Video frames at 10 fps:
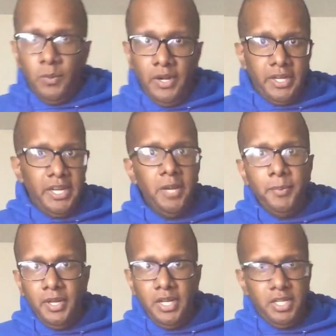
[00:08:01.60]
we're
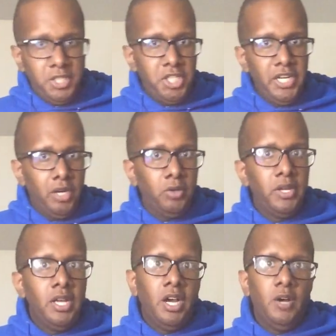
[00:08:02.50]
keeping the Shield
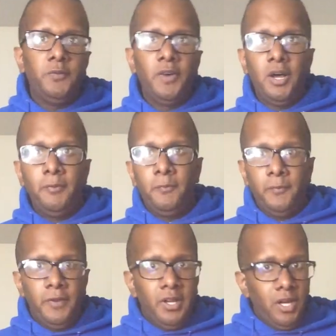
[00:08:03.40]
of uh,
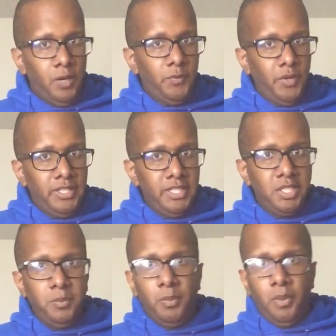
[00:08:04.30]
of uh, this
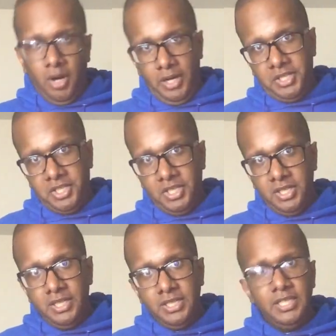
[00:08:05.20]
is March
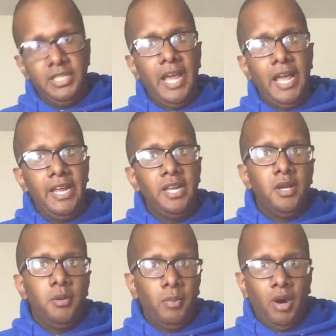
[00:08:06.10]
today,
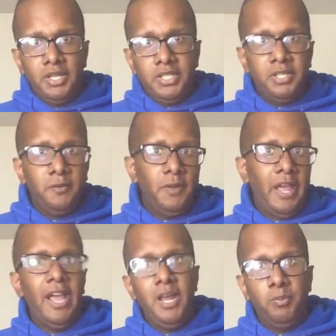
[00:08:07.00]
March,
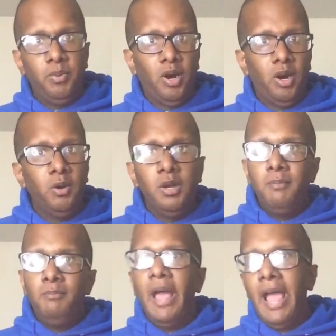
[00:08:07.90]
April,
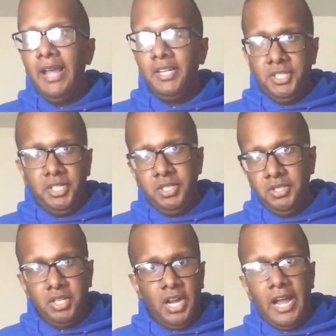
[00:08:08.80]
May,
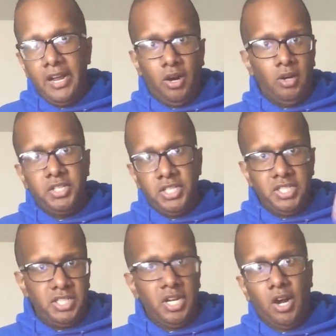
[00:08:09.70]
June, July,
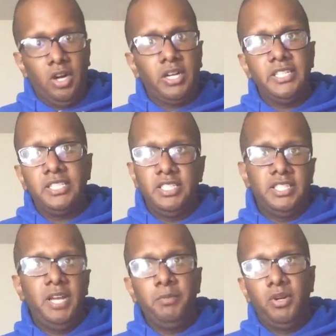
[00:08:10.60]
August, August,
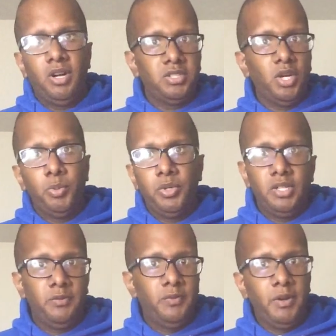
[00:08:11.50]
September, October,
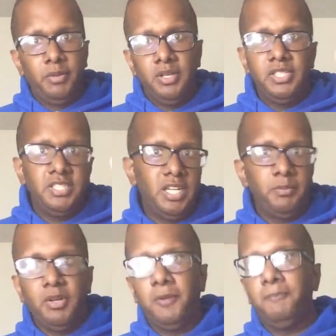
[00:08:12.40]
November,
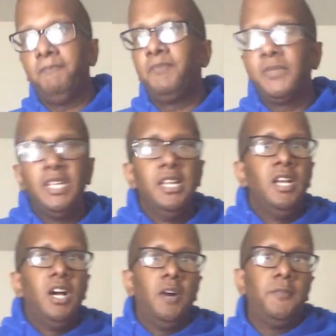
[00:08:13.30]
December.
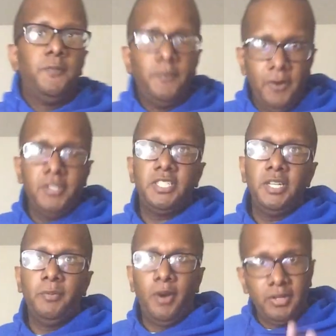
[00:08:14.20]
Of first
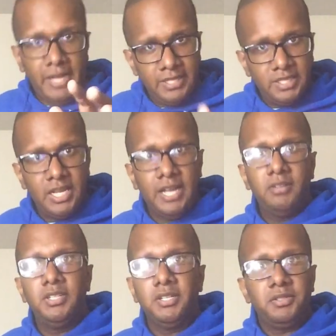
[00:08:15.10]
of all, that's
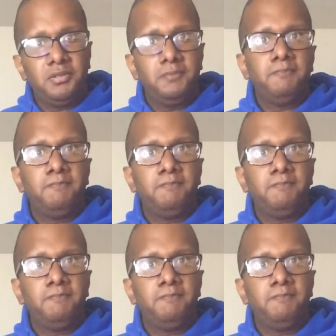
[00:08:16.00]
how this.